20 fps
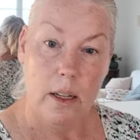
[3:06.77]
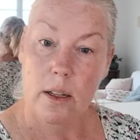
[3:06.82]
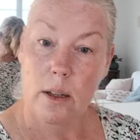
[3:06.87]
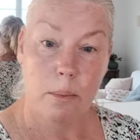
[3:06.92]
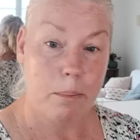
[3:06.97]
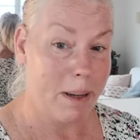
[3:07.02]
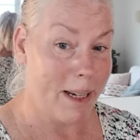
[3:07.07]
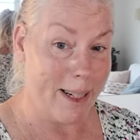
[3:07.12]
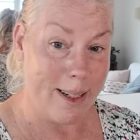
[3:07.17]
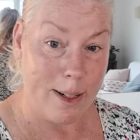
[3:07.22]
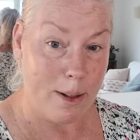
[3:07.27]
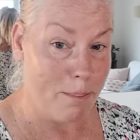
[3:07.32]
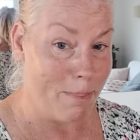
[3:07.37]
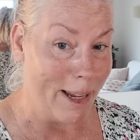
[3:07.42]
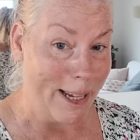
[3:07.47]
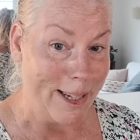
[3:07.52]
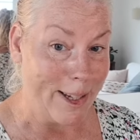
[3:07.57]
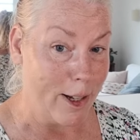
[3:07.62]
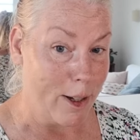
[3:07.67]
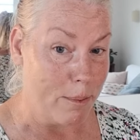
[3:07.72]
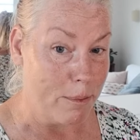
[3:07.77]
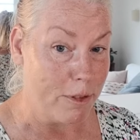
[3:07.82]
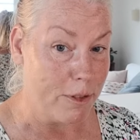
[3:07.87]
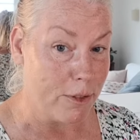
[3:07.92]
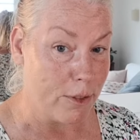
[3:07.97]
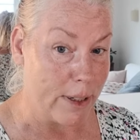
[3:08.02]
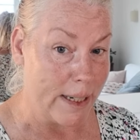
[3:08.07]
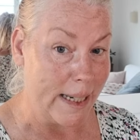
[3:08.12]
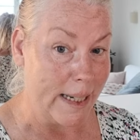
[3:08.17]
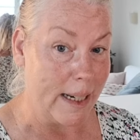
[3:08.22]
completely makeup
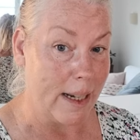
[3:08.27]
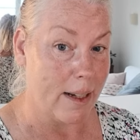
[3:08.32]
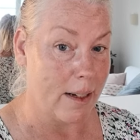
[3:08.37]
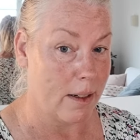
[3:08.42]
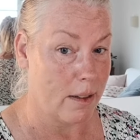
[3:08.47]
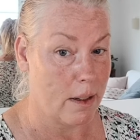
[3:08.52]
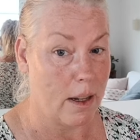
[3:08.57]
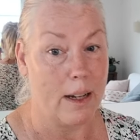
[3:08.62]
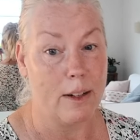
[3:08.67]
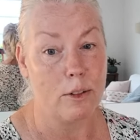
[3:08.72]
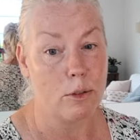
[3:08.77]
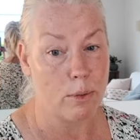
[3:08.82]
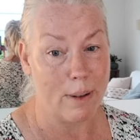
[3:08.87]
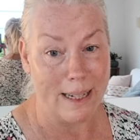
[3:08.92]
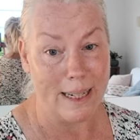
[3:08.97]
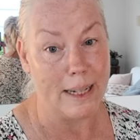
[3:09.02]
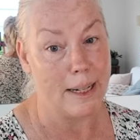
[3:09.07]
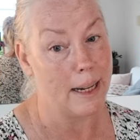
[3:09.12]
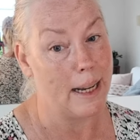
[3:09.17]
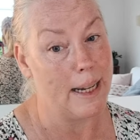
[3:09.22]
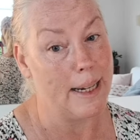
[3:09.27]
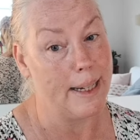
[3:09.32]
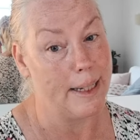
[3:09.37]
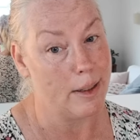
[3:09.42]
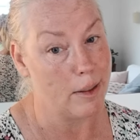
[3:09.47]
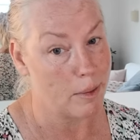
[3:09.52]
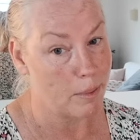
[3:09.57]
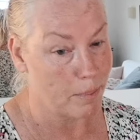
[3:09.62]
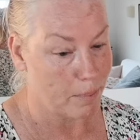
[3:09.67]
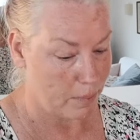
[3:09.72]
free and really
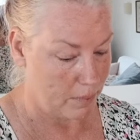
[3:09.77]
clean.